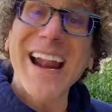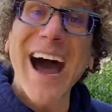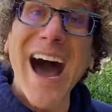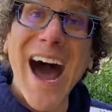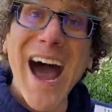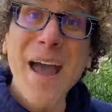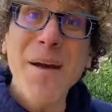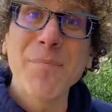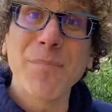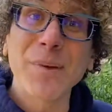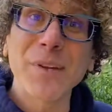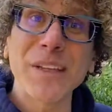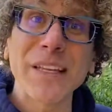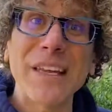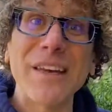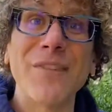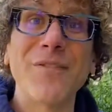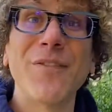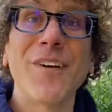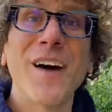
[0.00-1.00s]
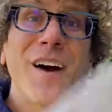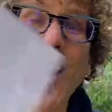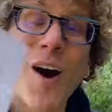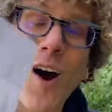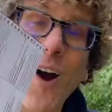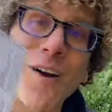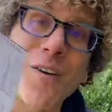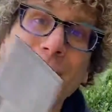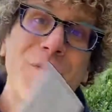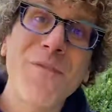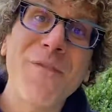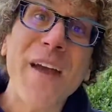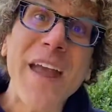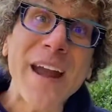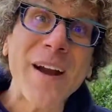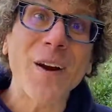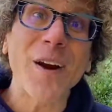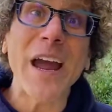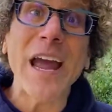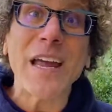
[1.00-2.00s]
I believe are
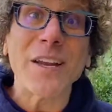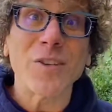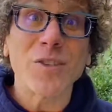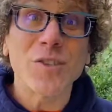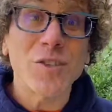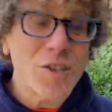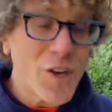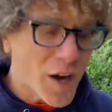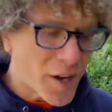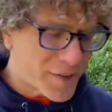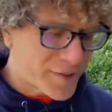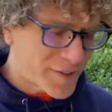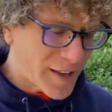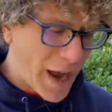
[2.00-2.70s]
fair and just.